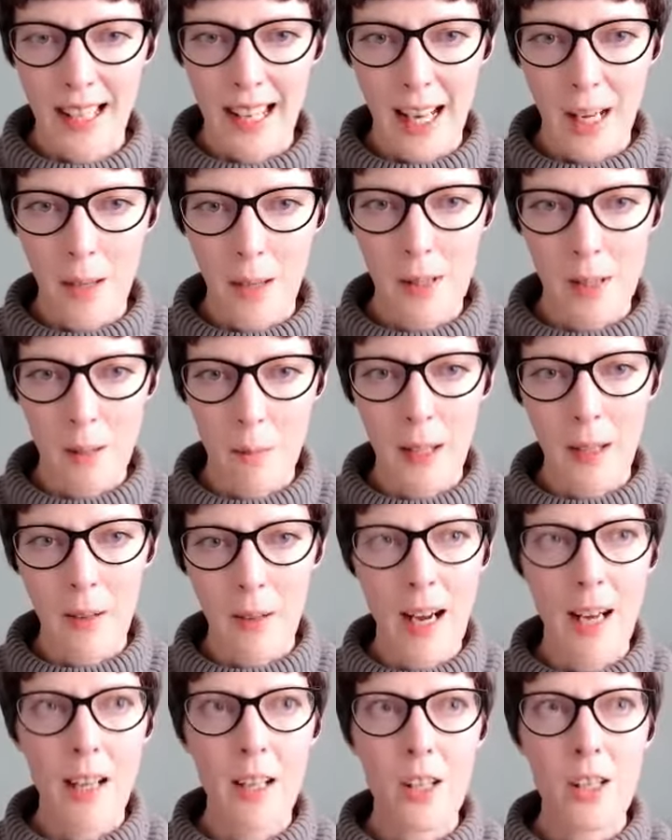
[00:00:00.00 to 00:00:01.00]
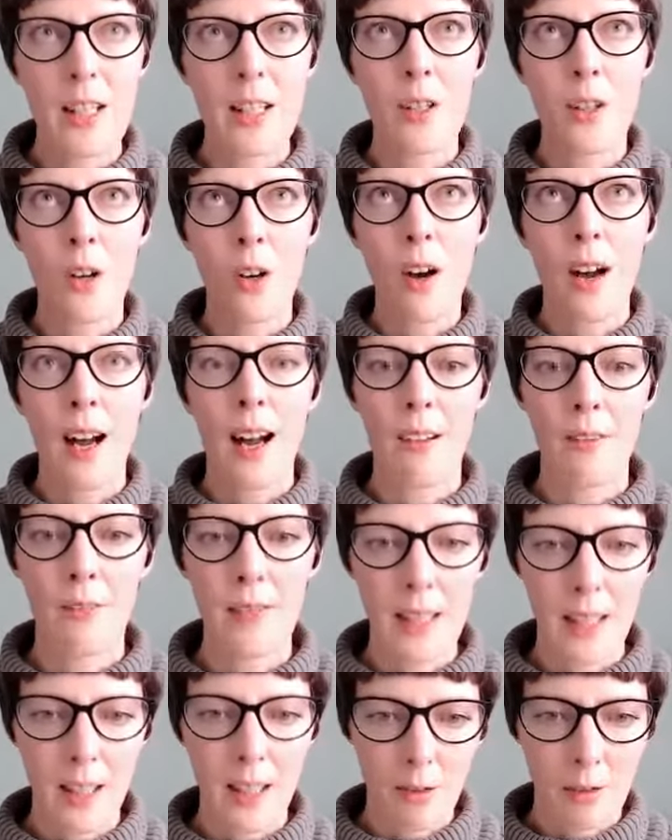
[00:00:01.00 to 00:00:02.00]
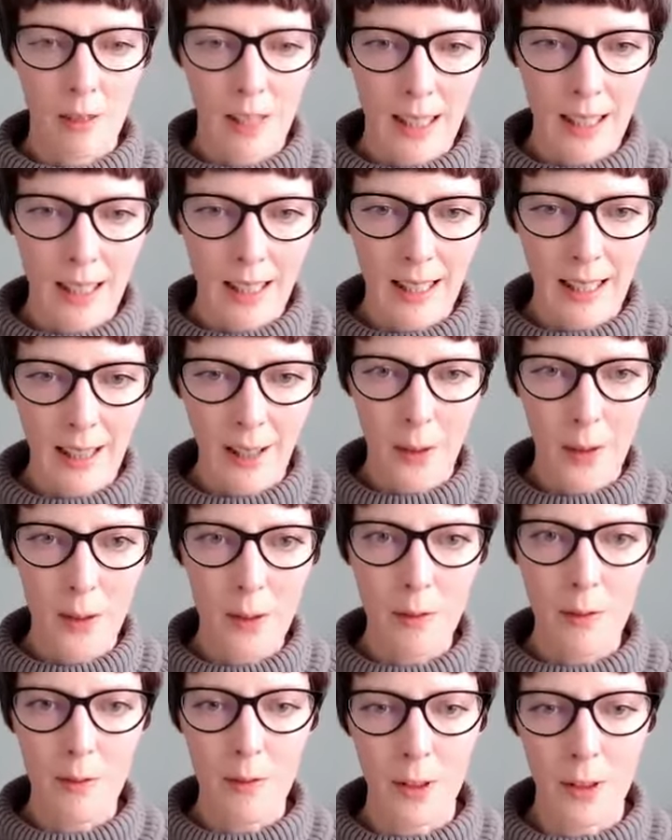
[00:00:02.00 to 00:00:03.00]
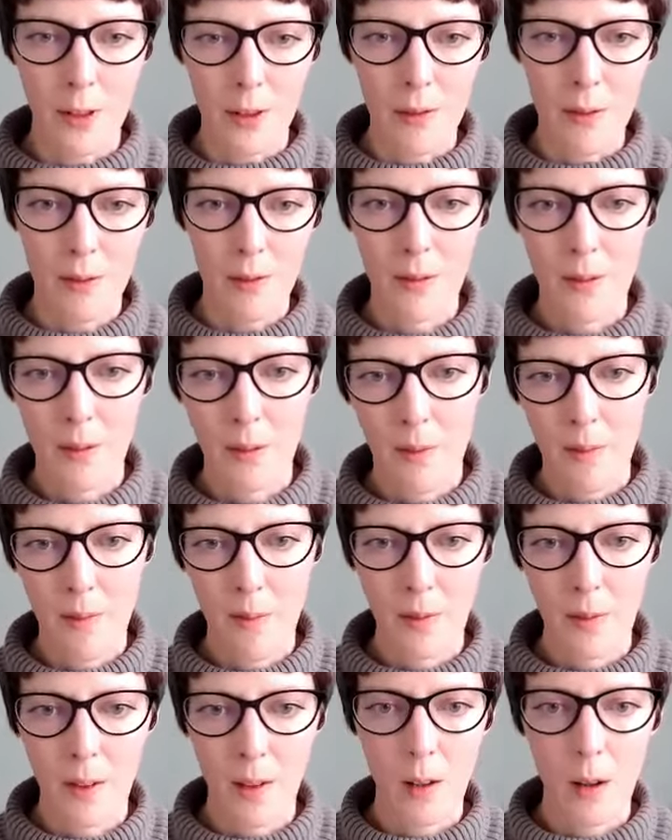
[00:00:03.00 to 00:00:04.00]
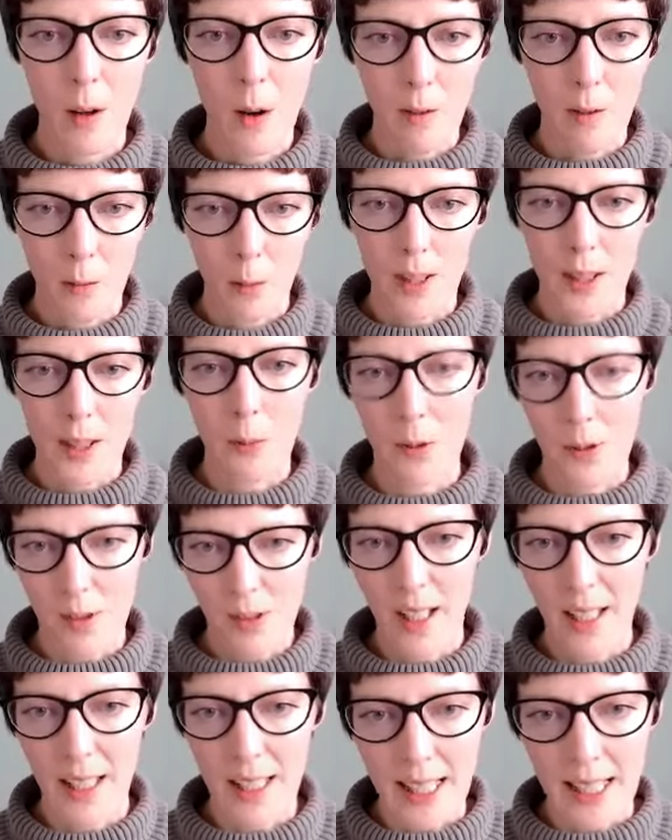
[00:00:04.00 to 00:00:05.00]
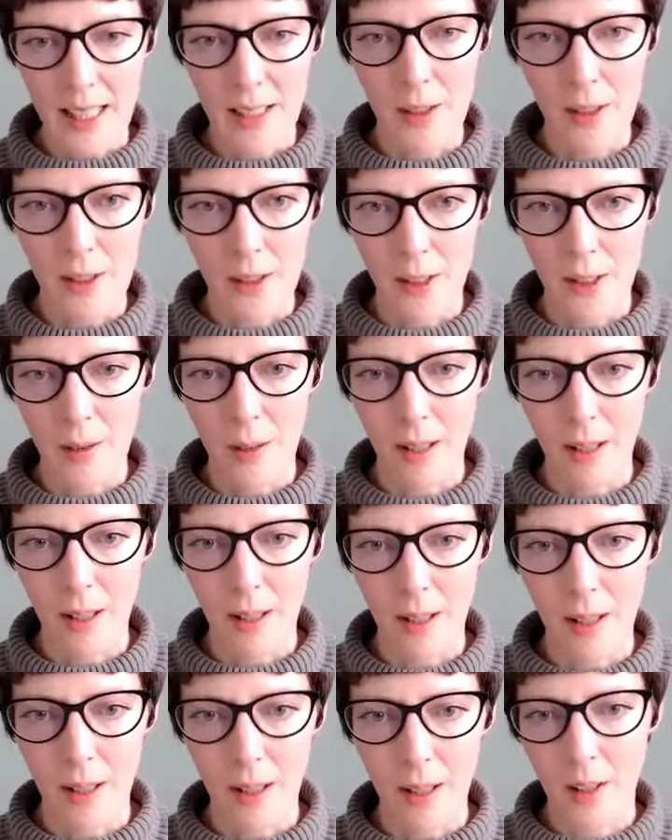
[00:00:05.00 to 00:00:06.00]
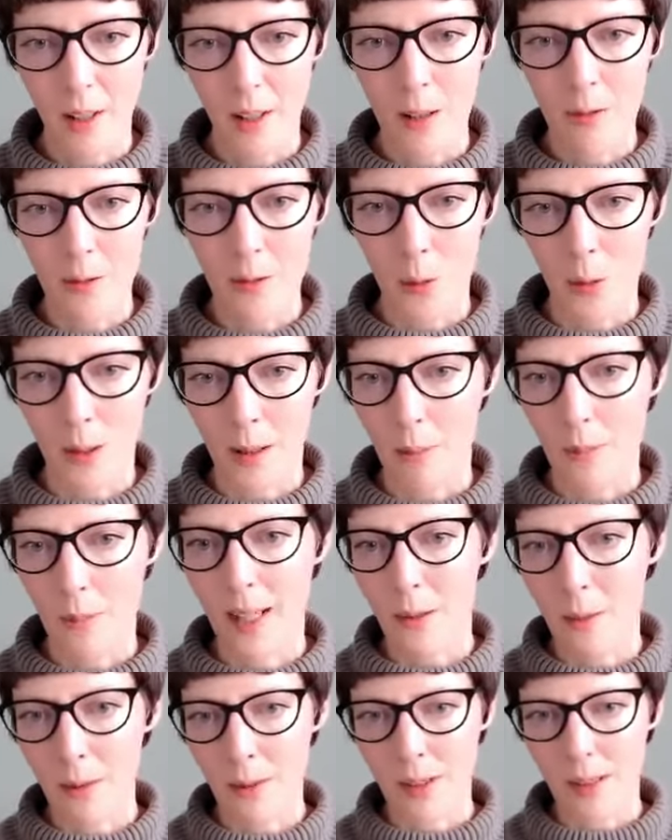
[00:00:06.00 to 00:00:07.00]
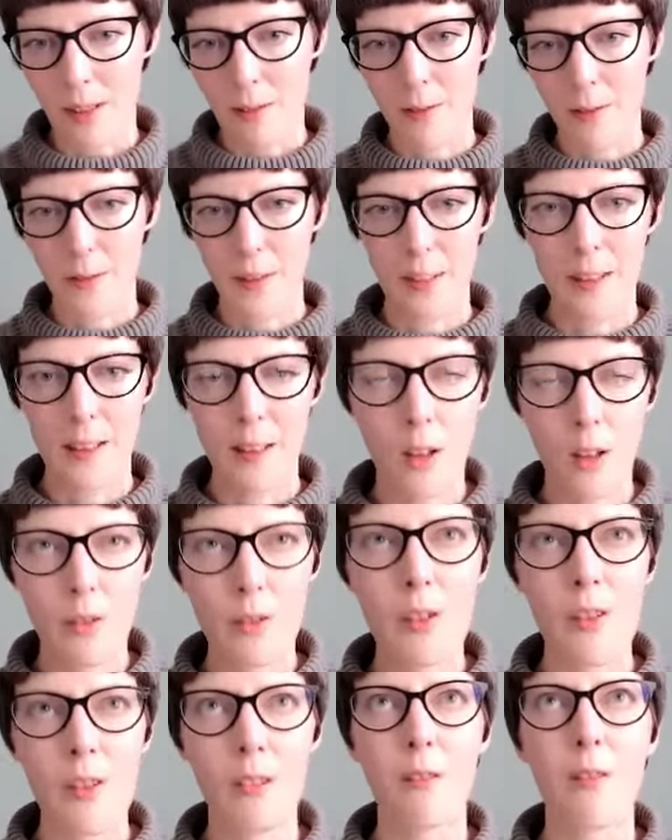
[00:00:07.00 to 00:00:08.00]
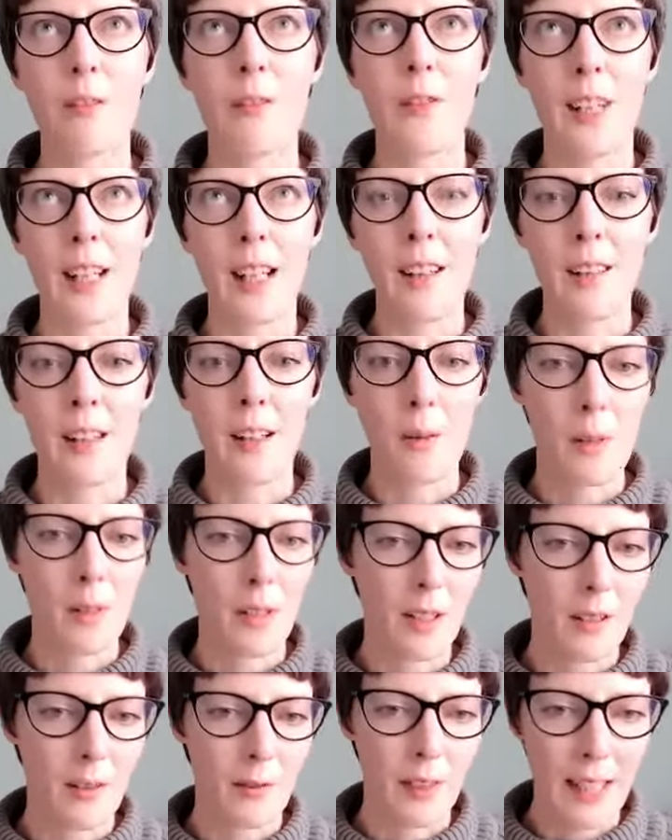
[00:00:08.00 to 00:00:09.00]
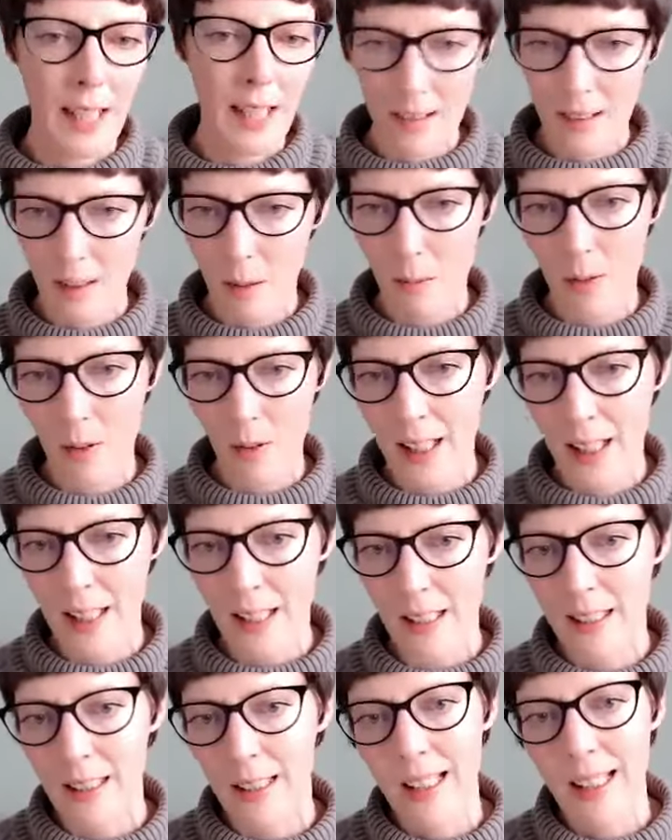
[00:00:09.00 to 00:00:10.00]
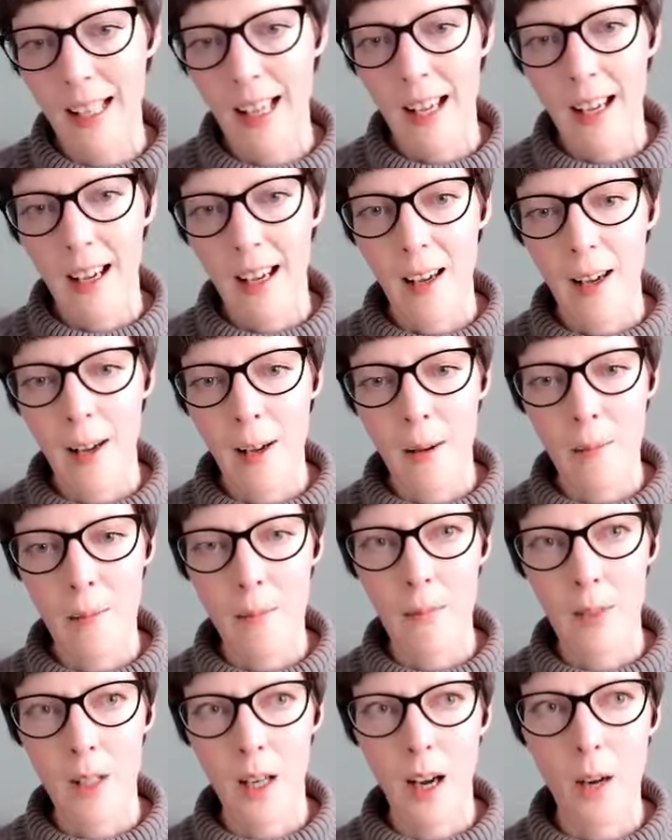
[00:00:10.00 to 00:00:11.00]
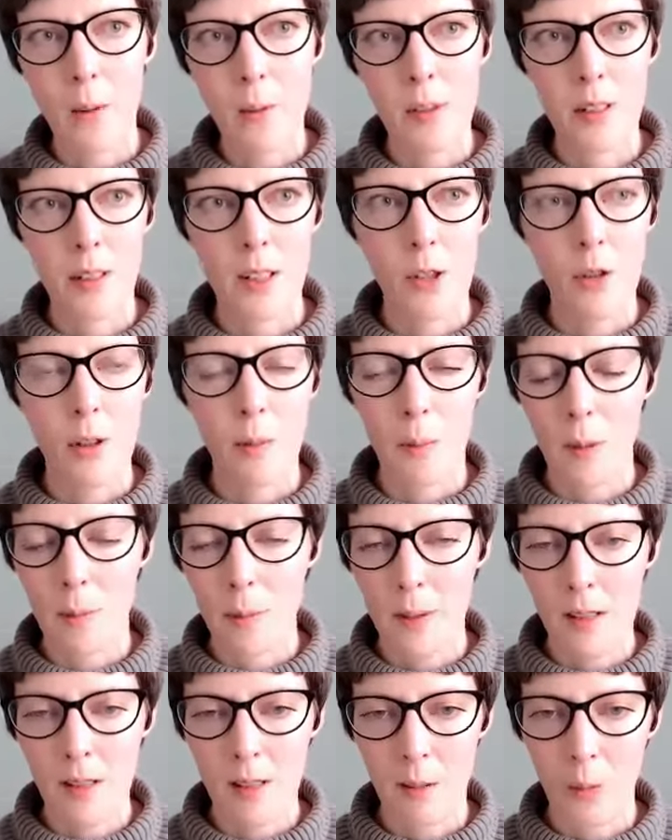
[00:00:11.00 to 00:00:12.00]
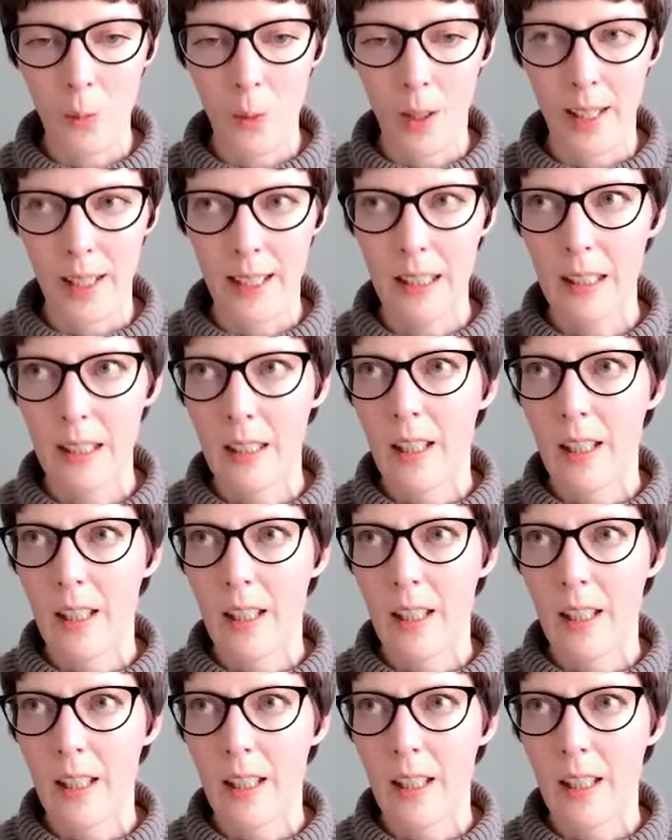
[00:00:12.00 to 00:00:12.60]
it was about actually not having a really clear overview of what it was that I needed to do. And that was the overwhelm. That was the f- constant fear that I was going to forget something, um, that I was going to trip up in some way.